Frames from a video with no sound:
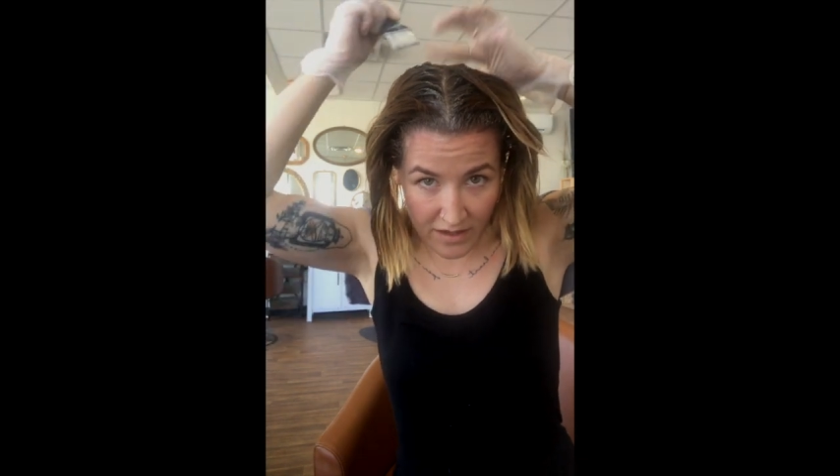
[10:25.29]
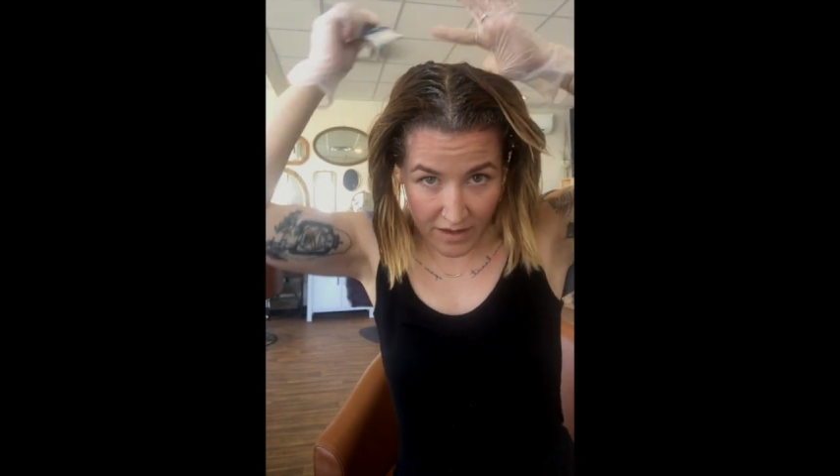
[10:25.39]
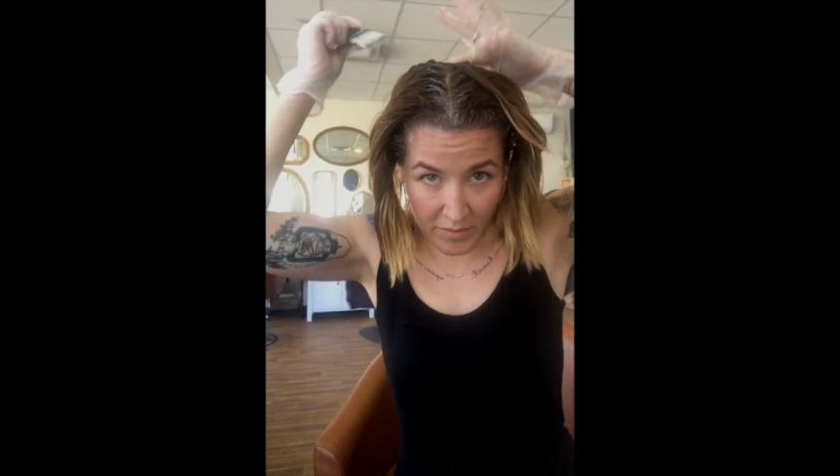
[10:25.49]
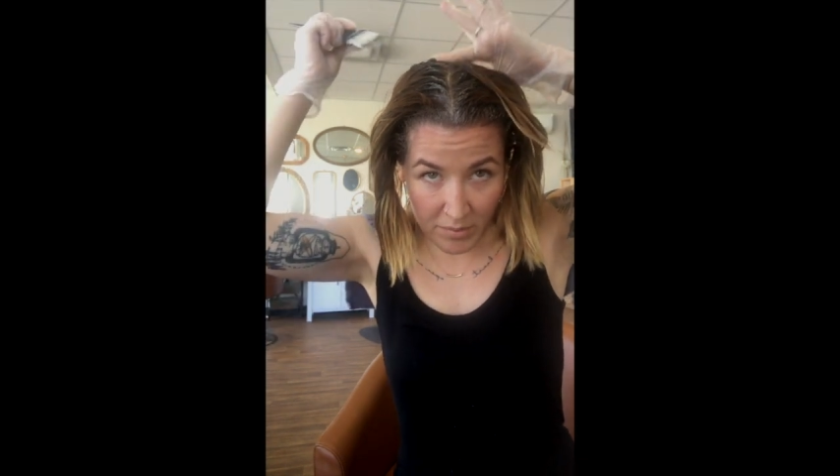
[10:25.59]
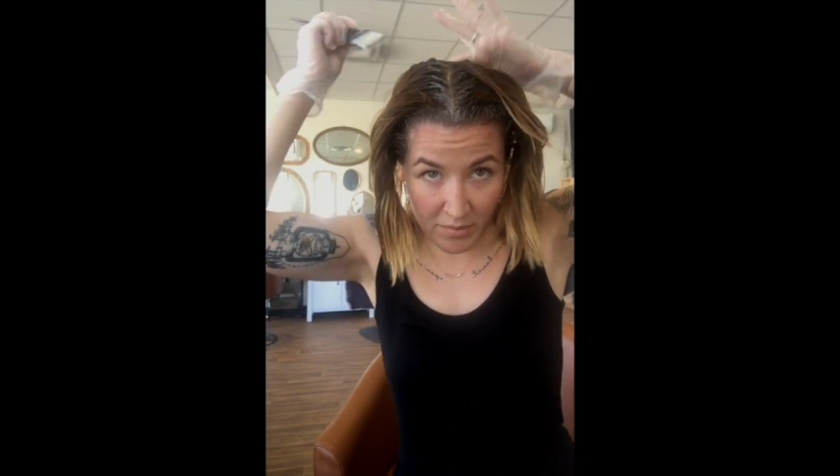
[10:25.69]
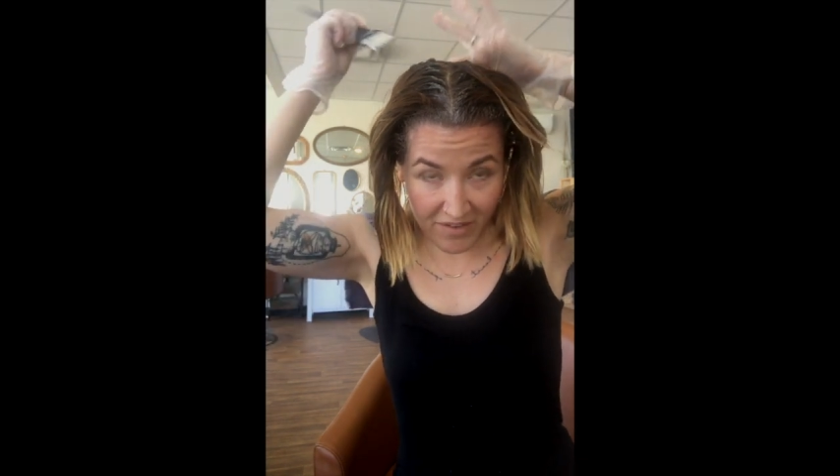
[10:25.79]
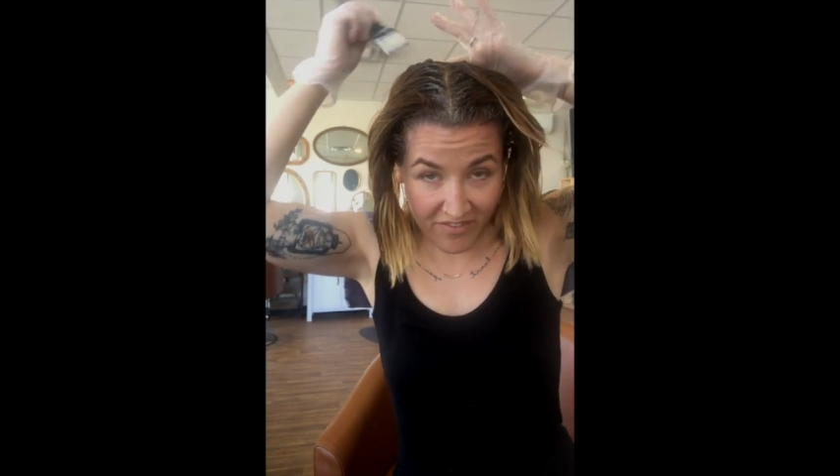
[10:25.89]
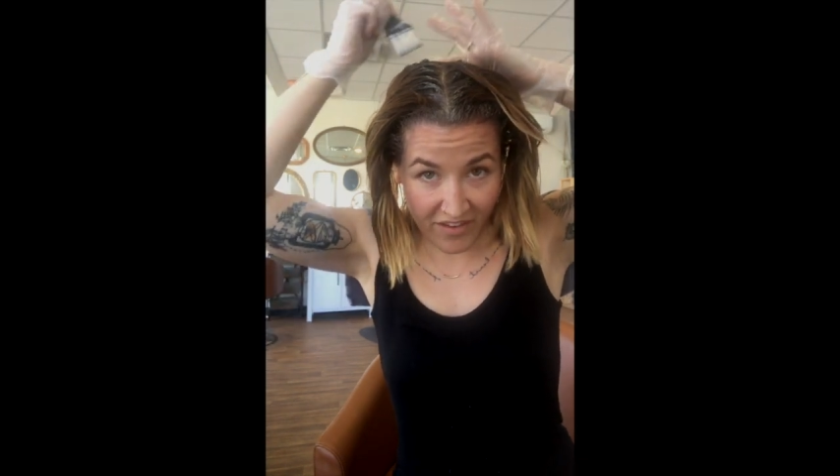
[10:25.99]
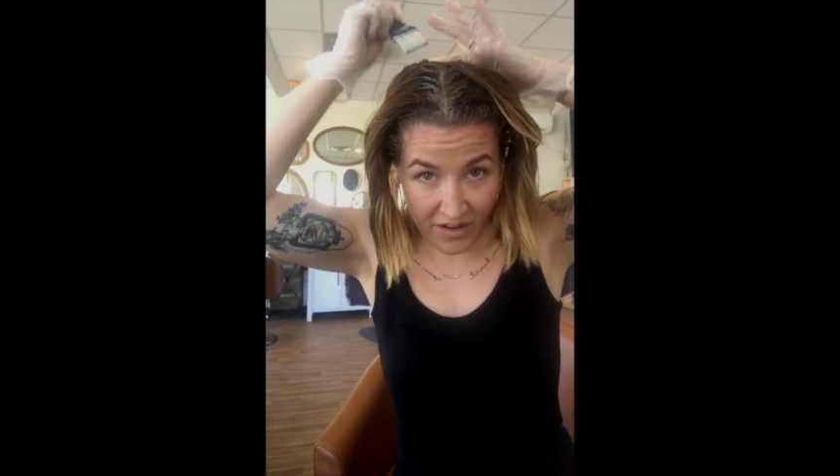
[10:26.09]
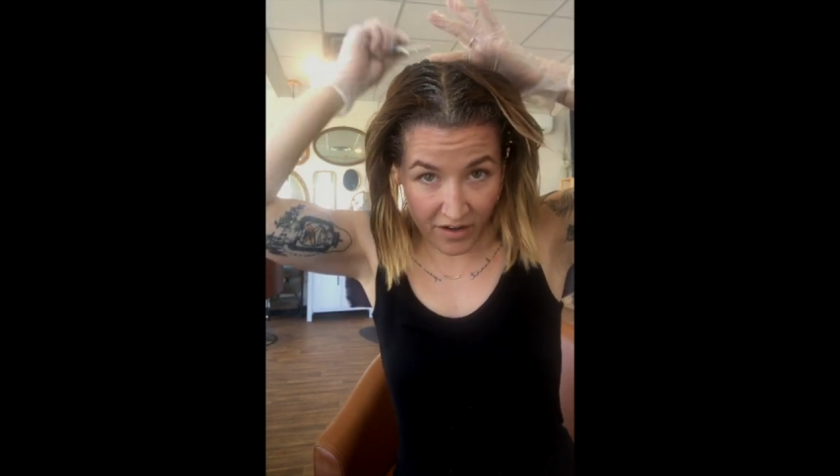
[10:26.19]
I'm gonna put my
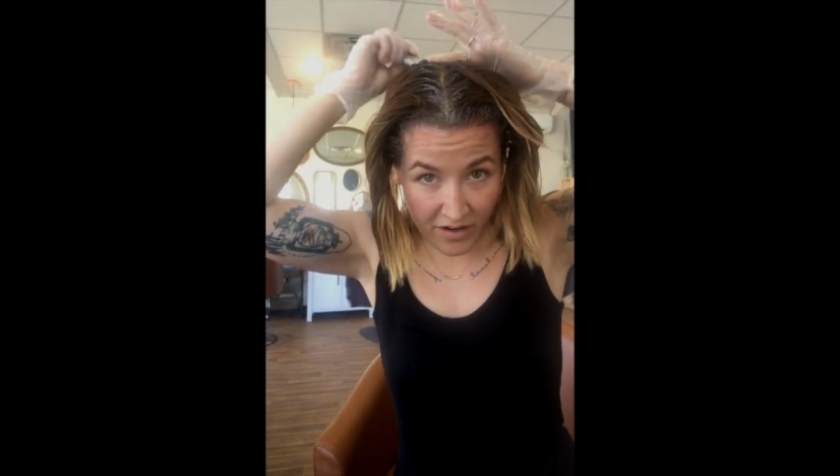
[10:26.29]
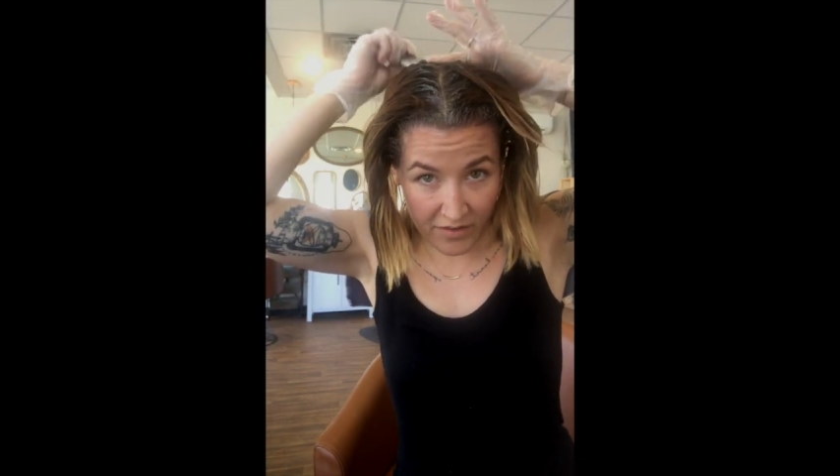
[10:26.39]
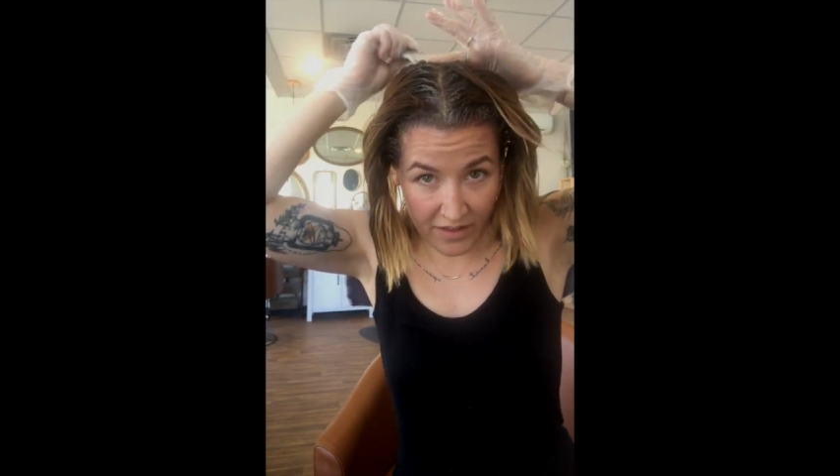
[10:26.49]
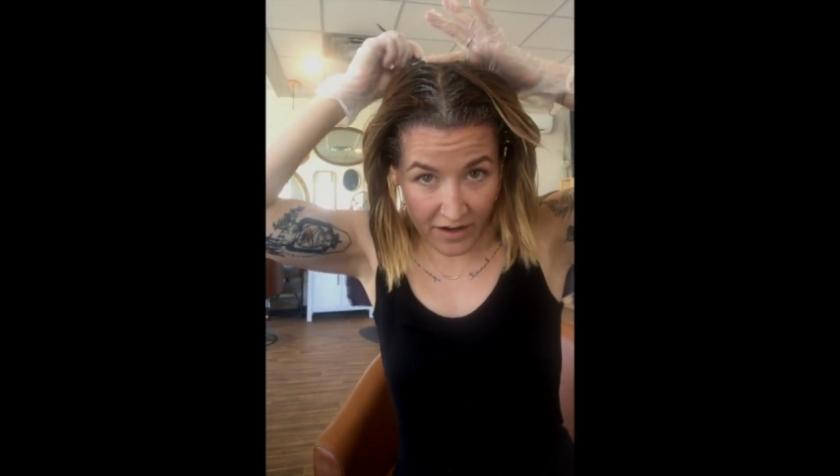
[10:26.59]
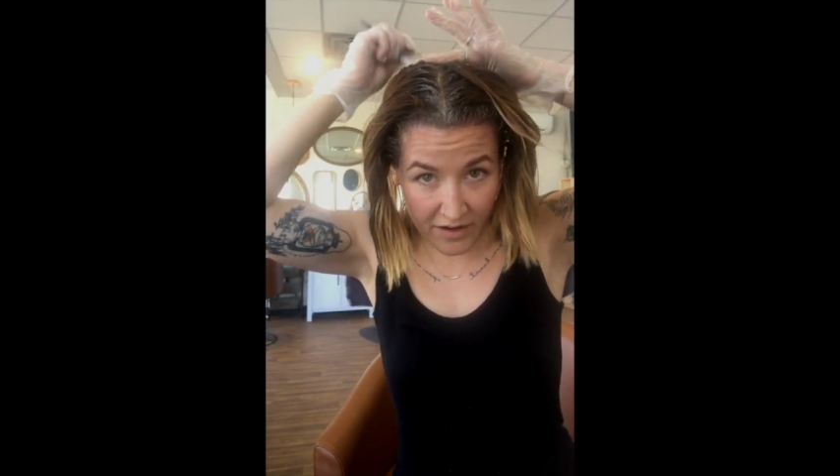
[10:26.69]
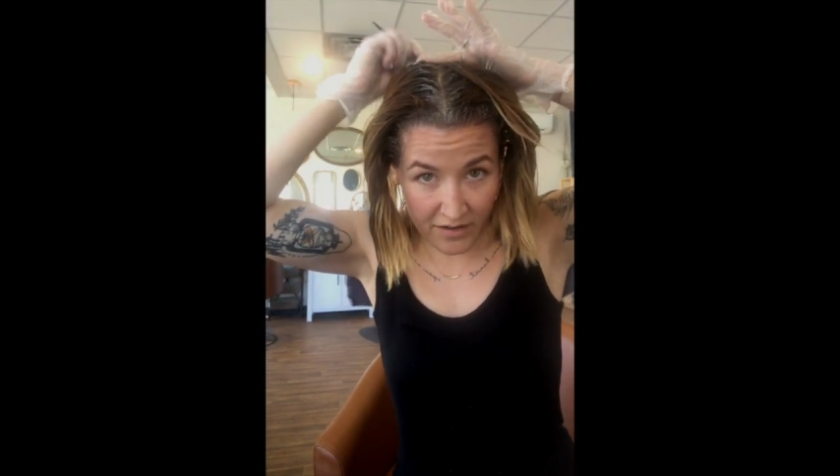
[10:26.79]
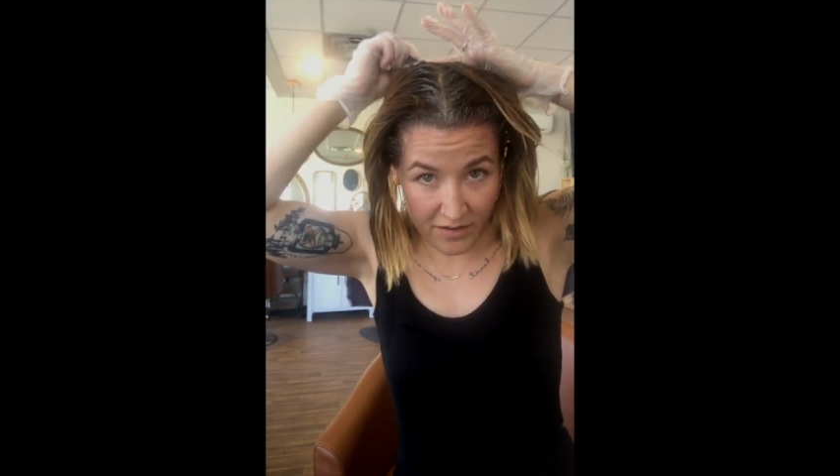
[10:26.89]
finger there